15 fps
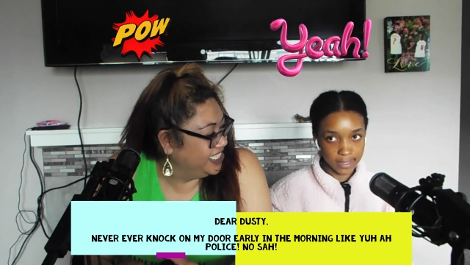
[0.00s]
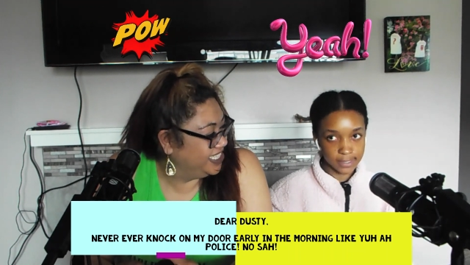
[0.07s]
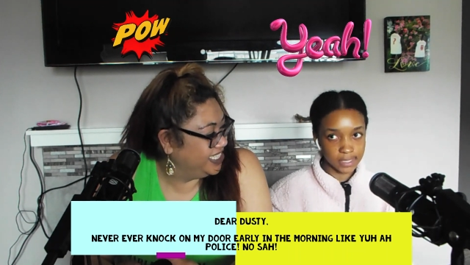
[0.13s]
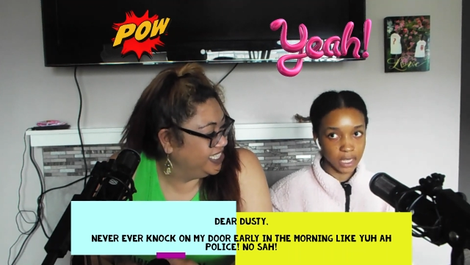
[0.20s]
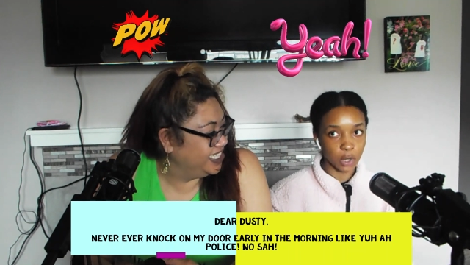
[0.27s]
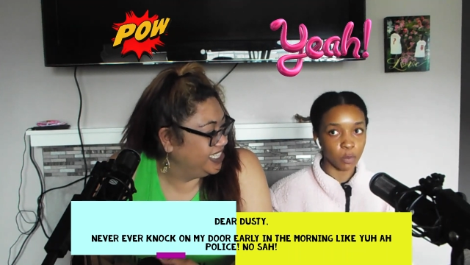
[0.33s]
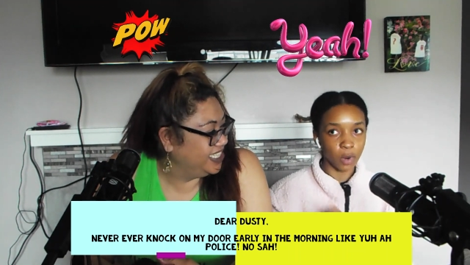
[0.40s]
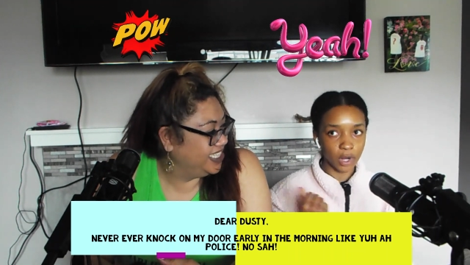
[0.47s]
Speaker 1: it's
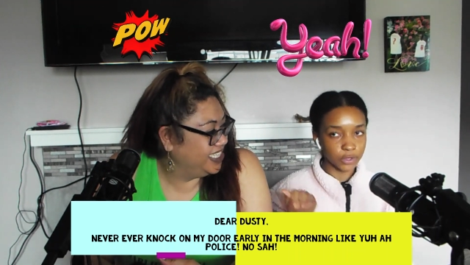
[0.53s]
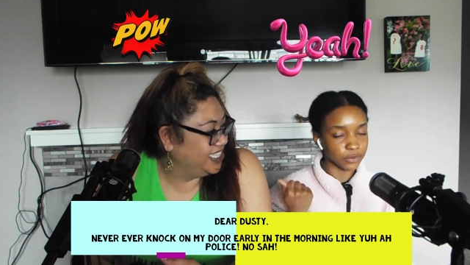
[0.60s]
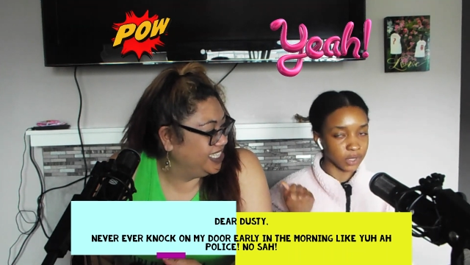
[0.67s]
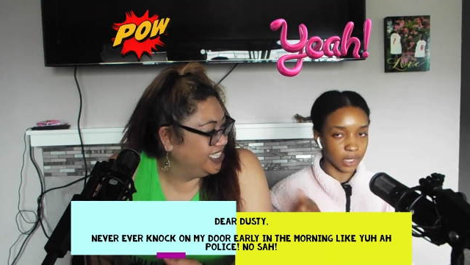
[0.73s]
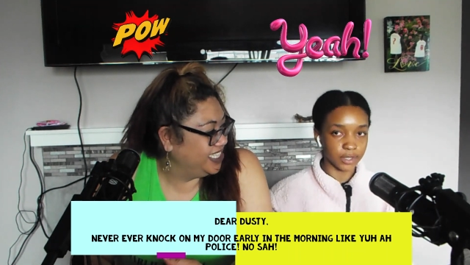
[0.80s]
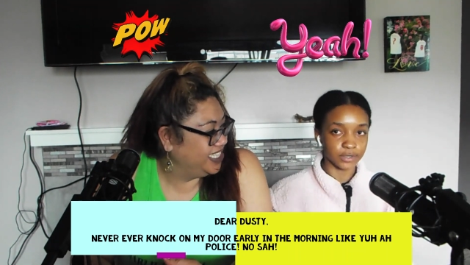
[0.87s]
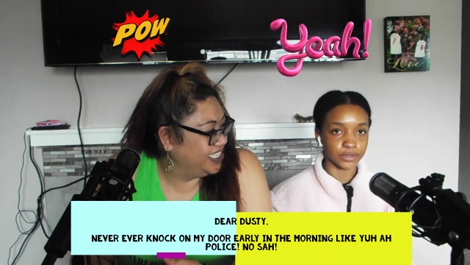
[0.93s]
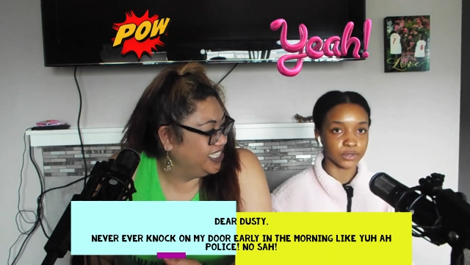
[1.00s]
like, why you
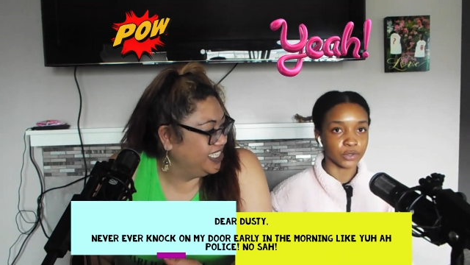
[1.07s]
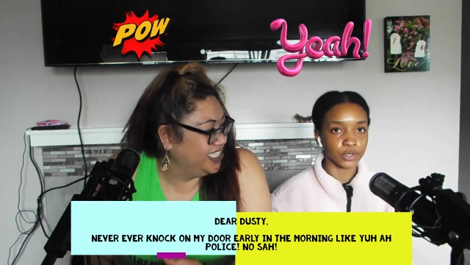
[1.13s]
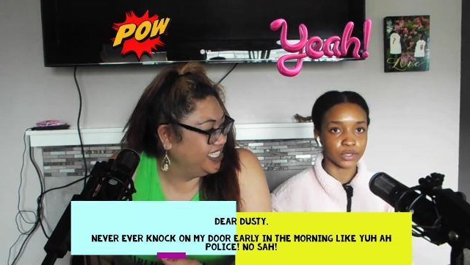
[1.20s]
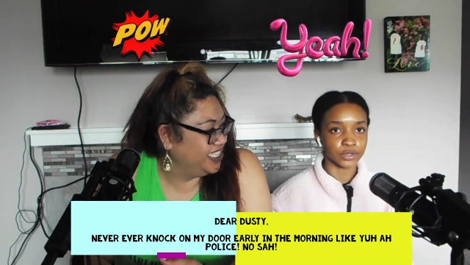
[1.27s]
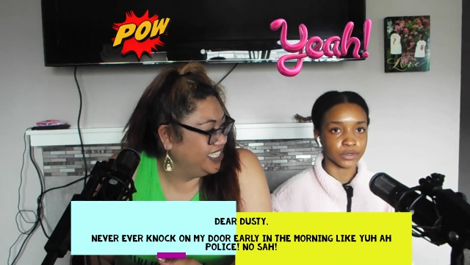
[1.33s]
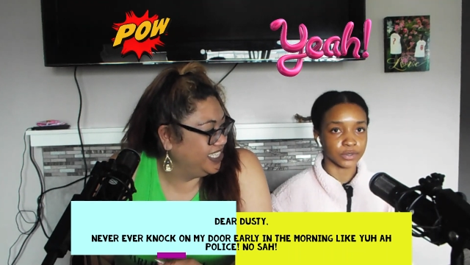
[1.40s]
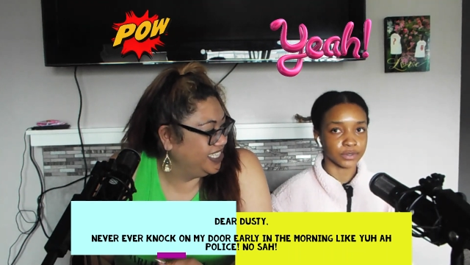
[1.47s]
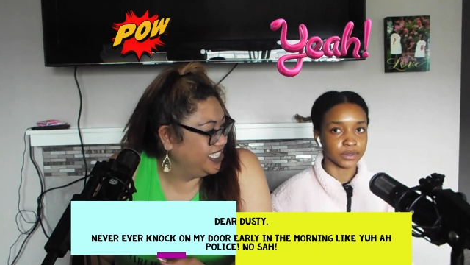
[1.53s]
knocking on the door this
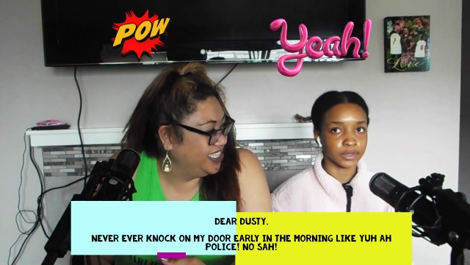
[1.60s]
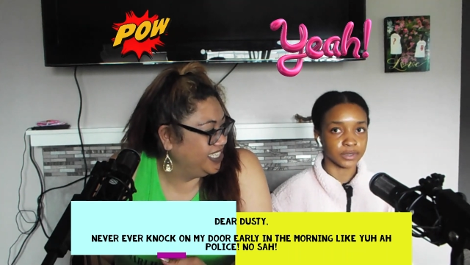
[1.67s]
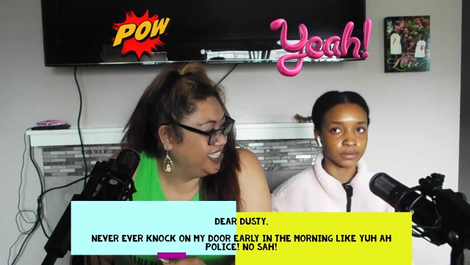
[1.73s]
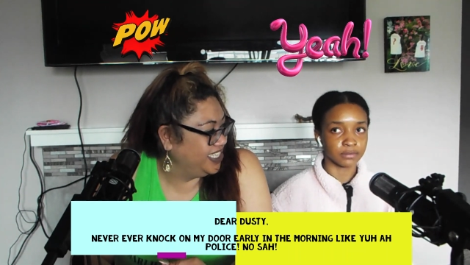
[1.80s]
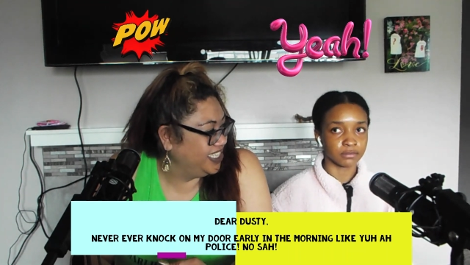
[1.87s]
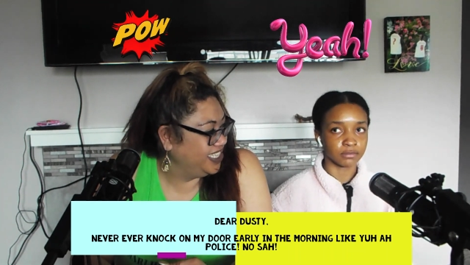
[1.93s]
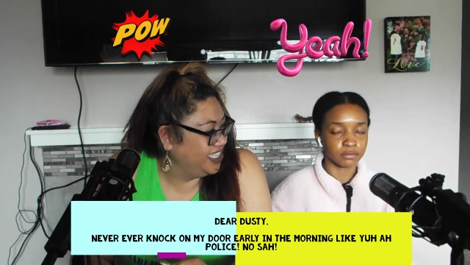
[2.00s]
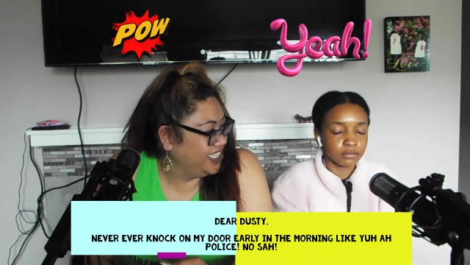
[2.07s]
early?
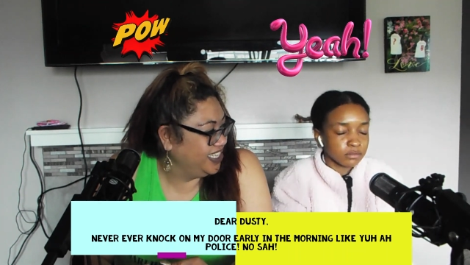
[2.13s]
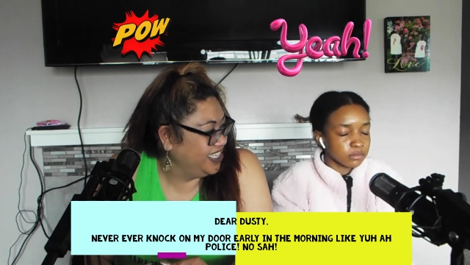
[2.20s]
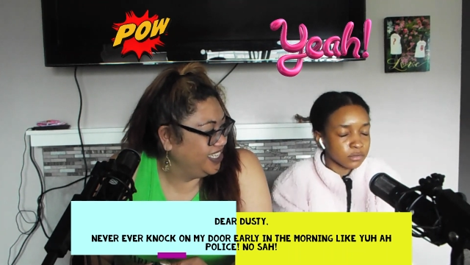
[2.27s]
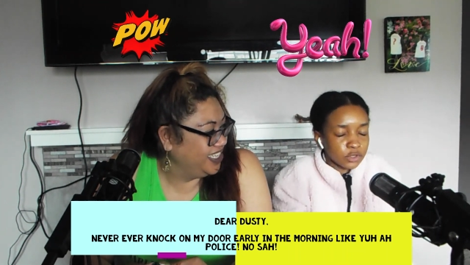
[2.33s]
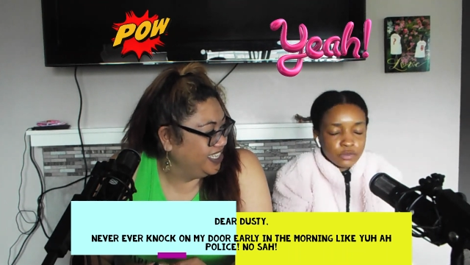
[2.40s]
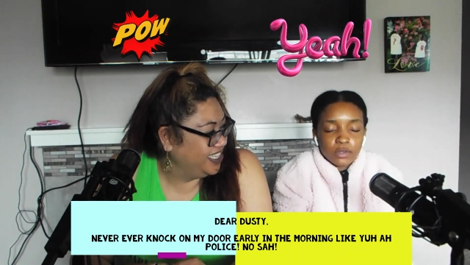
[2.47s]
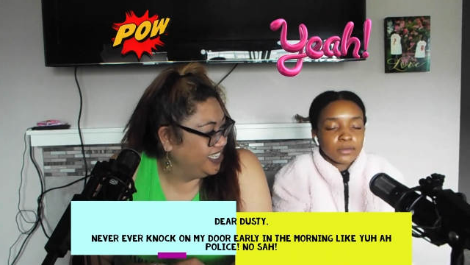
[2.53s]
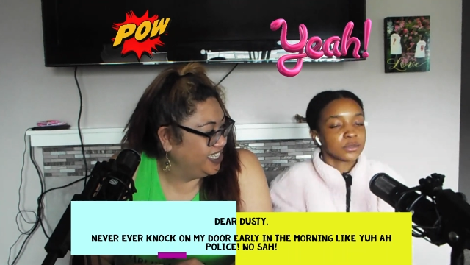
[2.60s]
What's
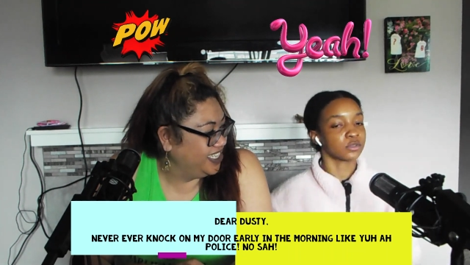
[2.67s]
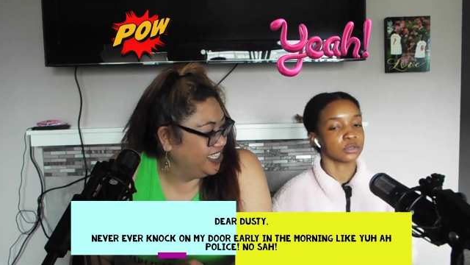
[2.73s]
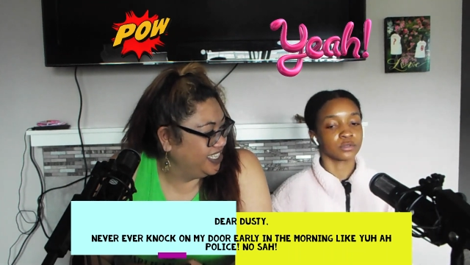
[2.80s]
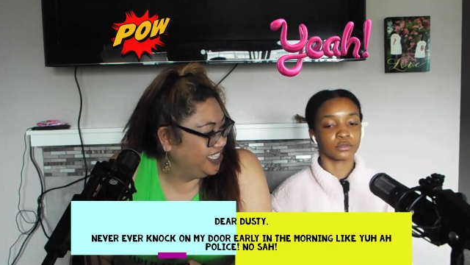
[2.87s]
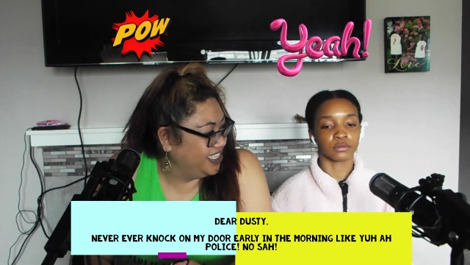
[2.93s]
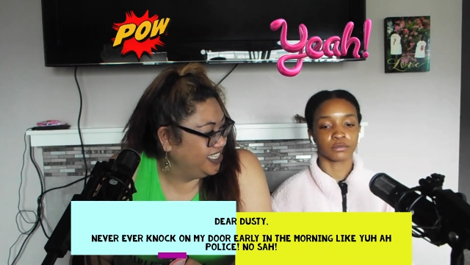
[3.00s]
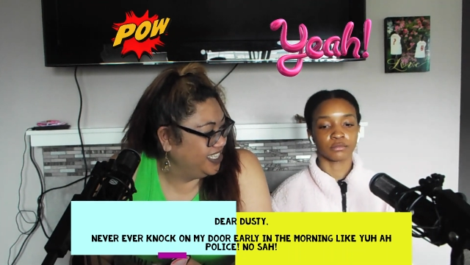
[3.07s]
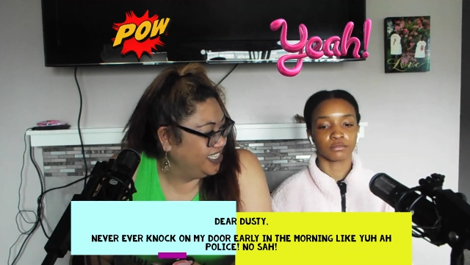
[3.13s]
wrong with
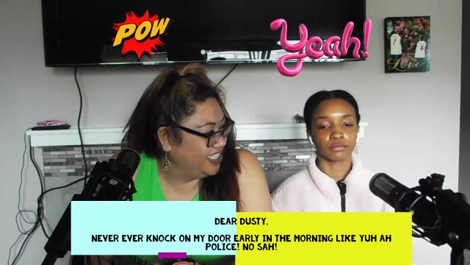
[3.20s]
you?